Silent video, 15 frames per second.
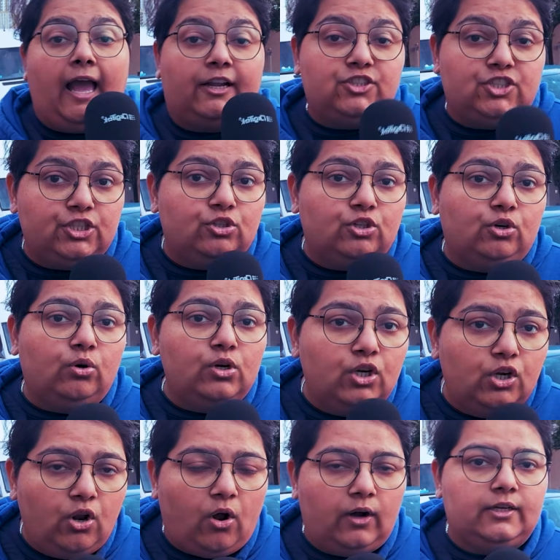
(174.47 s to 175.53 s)
and she could
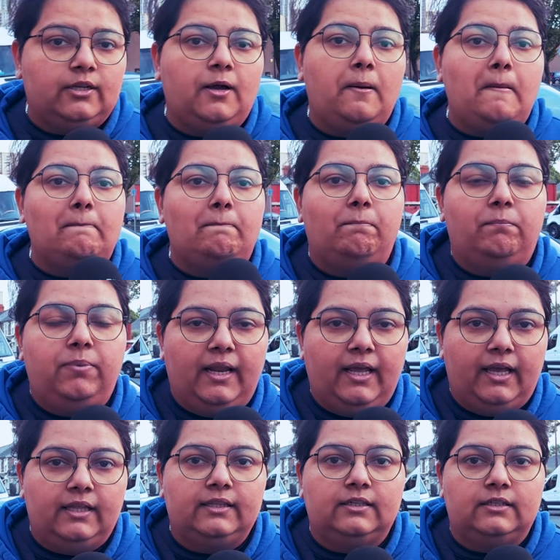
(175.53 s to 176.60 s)
not
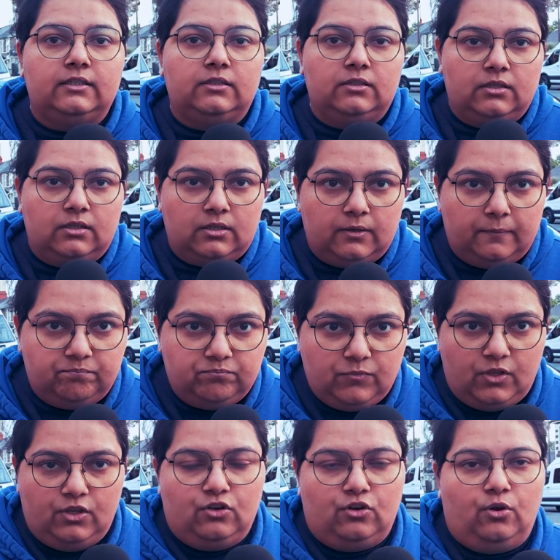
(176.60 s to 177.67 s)
play
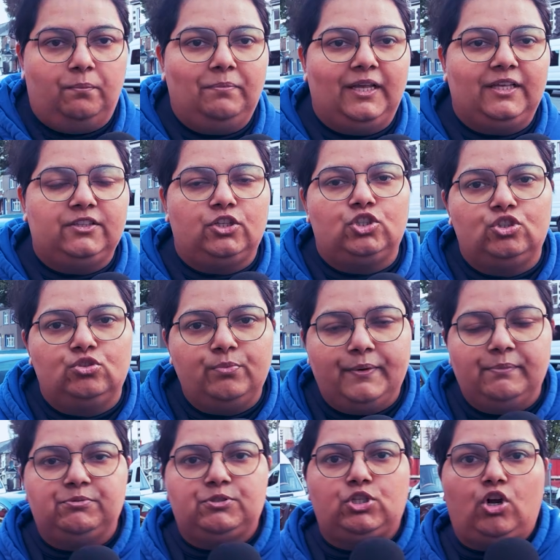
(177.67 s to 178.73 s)
the
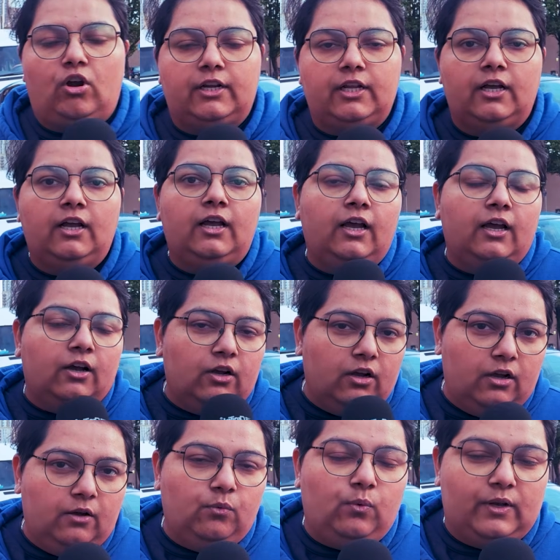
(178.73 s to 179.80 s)
sweep shot,
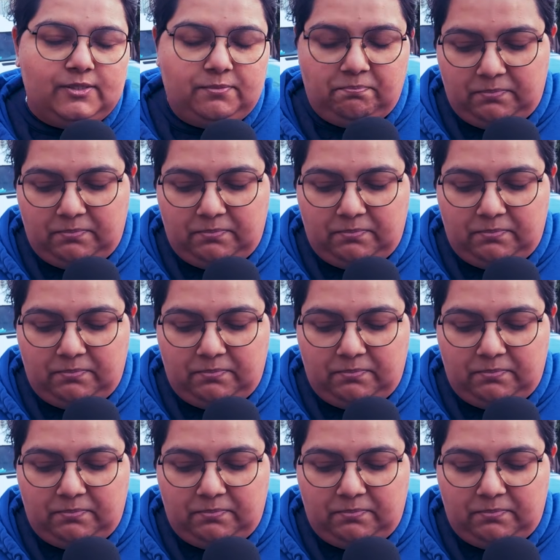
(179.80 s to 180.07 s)
was